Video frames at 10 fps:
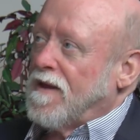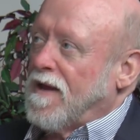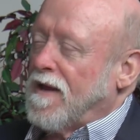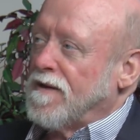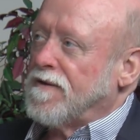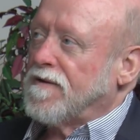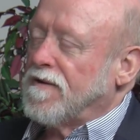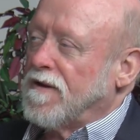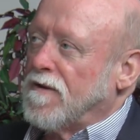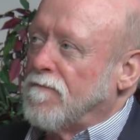And
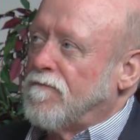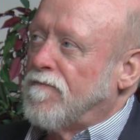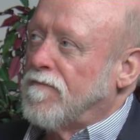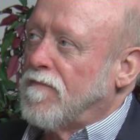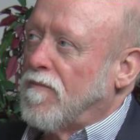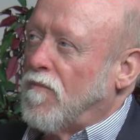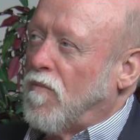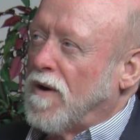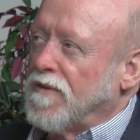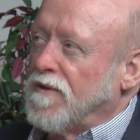um,
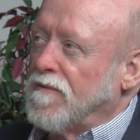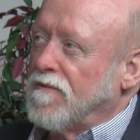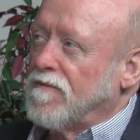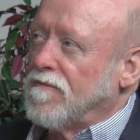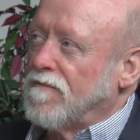one of the